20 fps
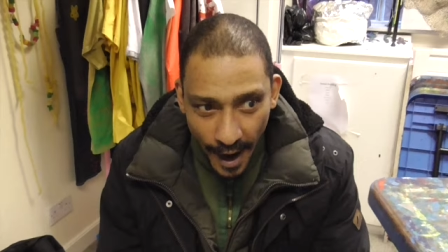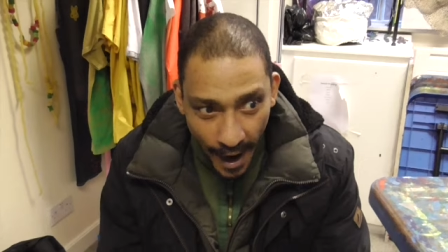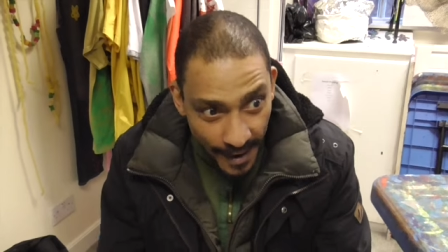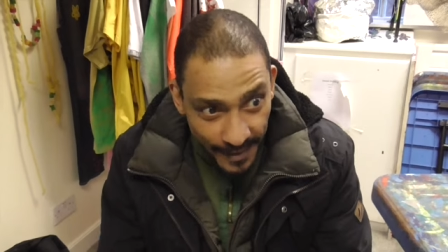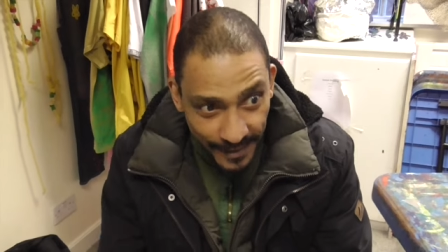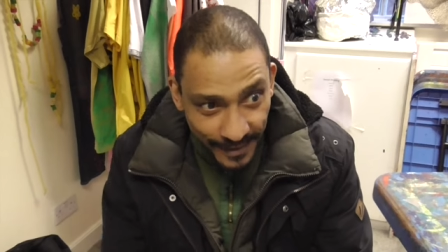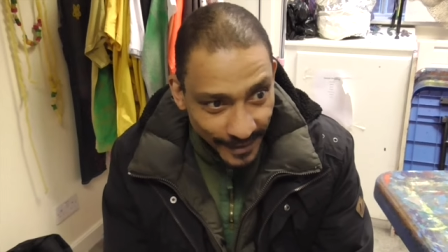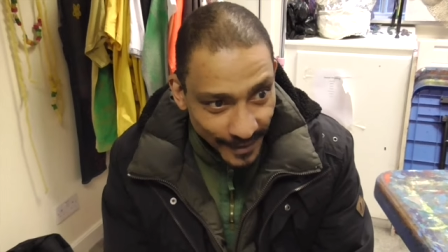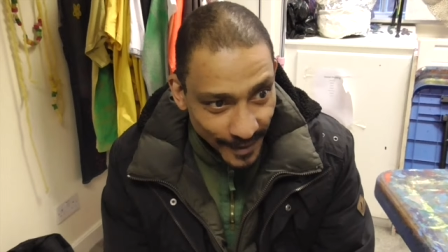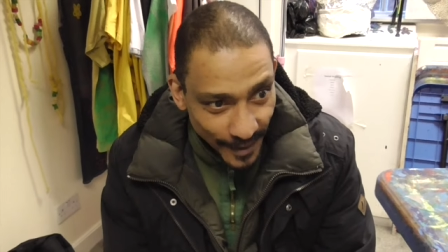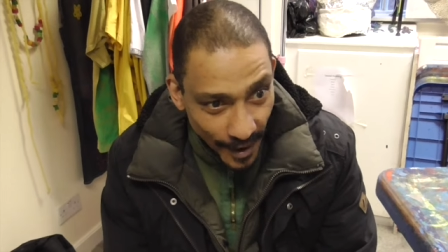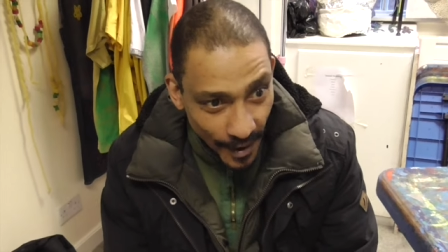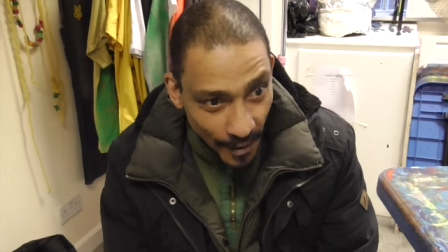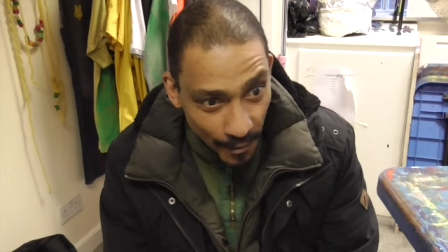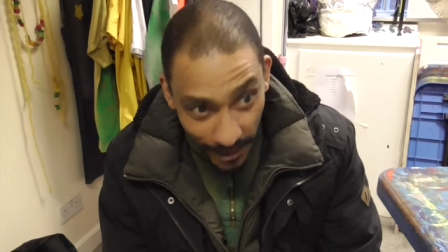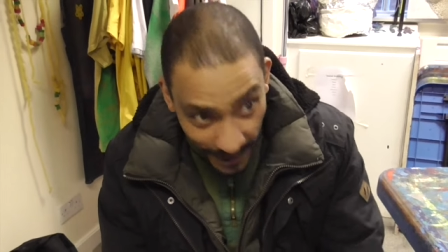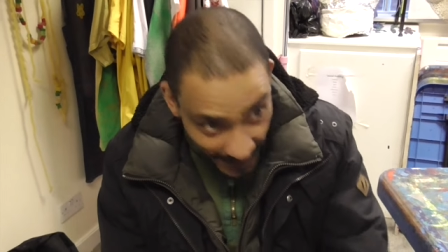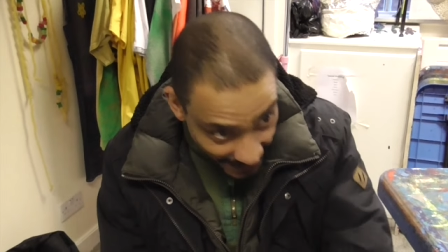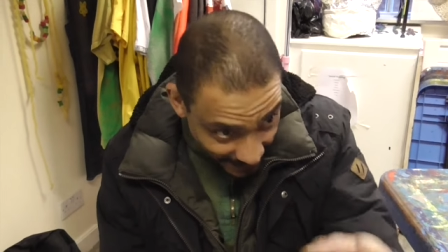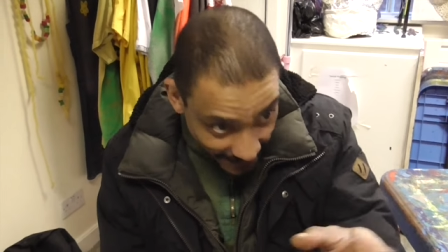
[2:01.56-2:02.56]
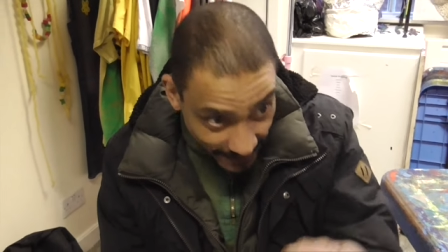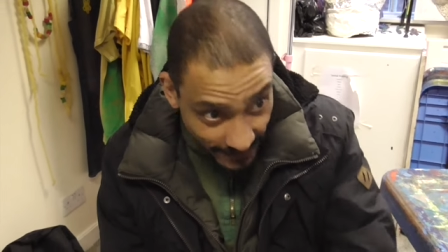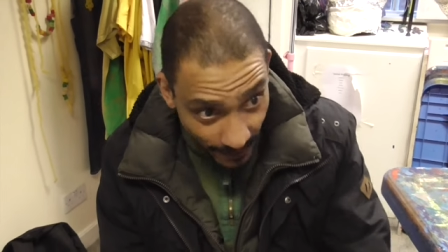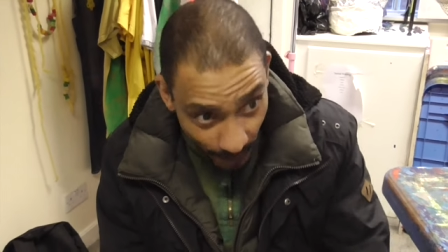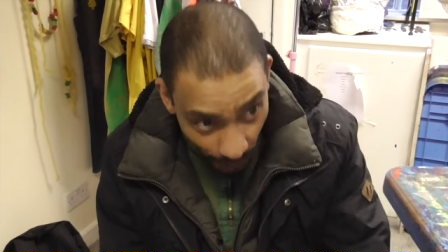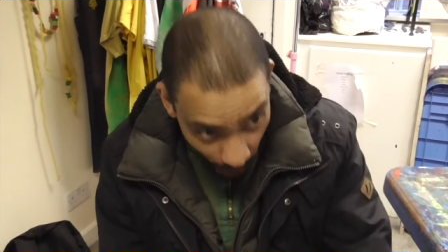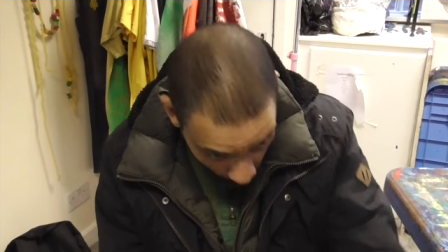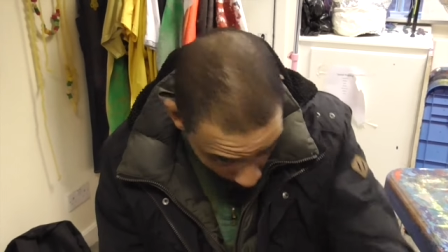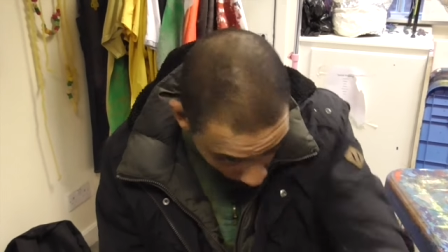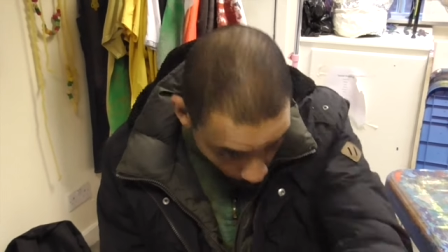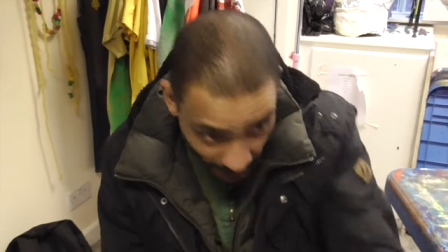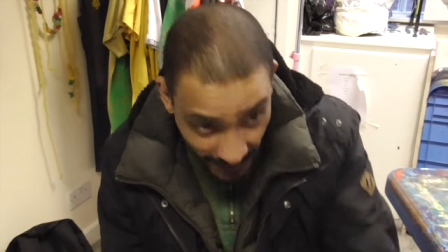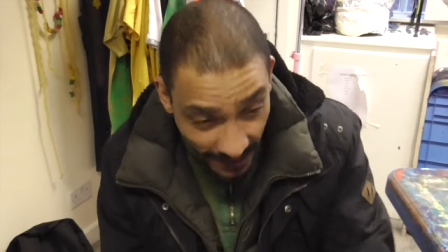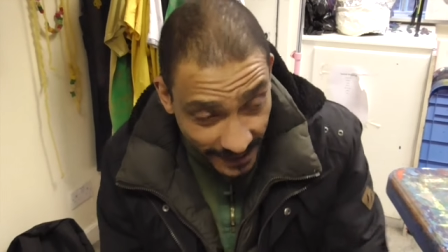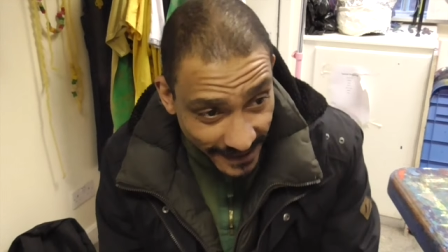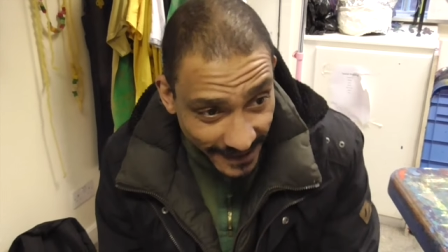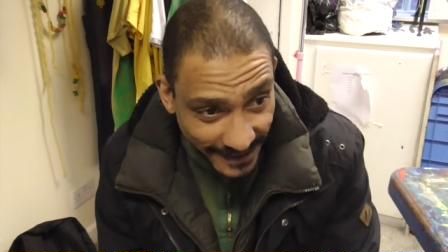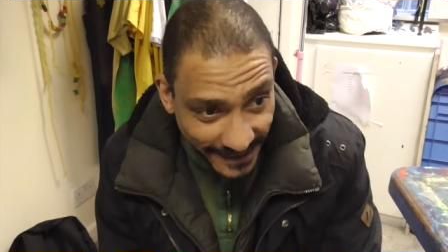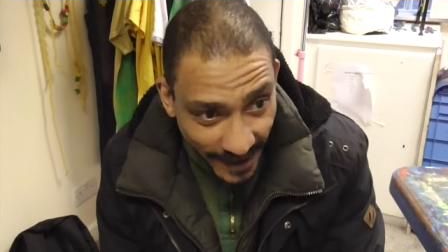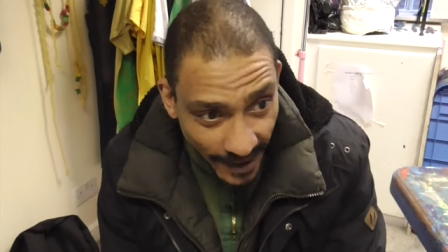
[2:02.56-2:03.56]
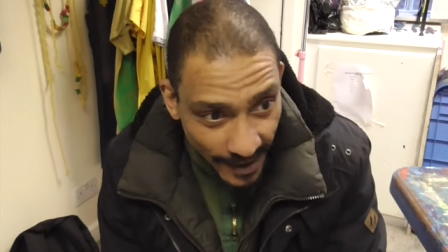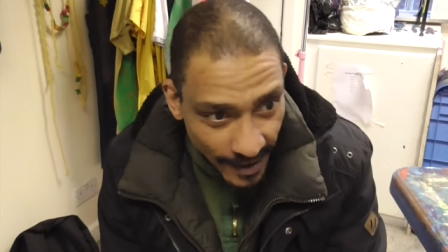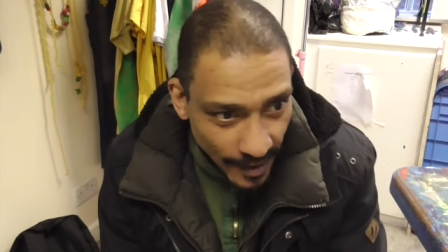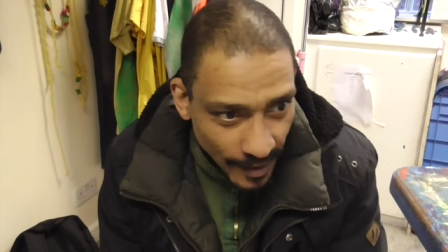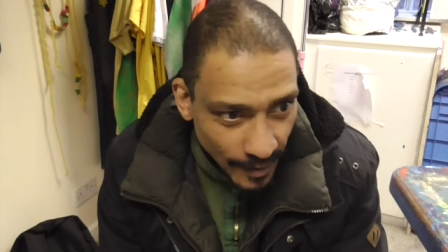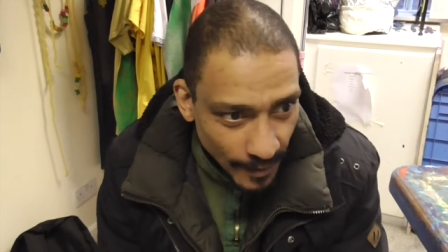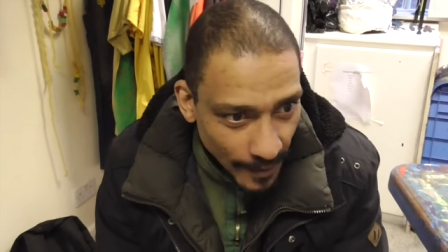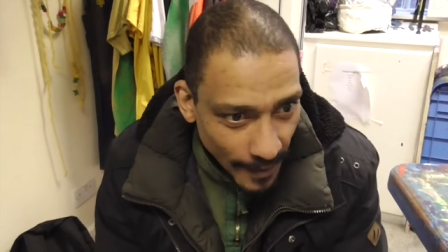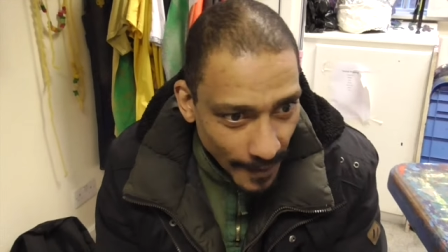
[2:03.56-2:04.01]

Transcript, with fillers: And uh, what is it? What does it say?